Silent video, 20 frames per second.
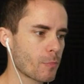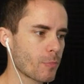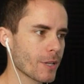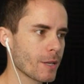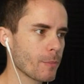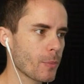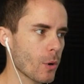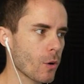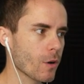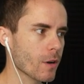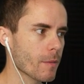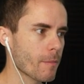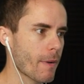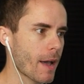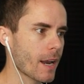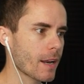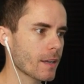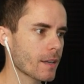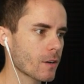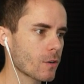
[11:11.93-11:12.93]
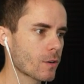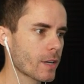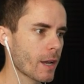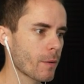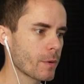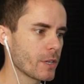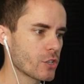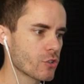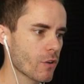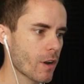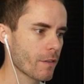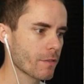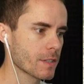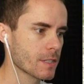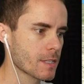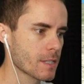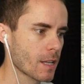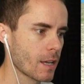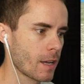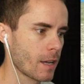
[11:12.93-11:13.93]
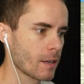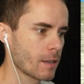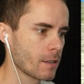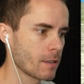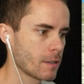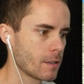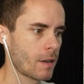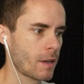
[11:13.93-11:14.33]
blimp automatic or can we drive this thing?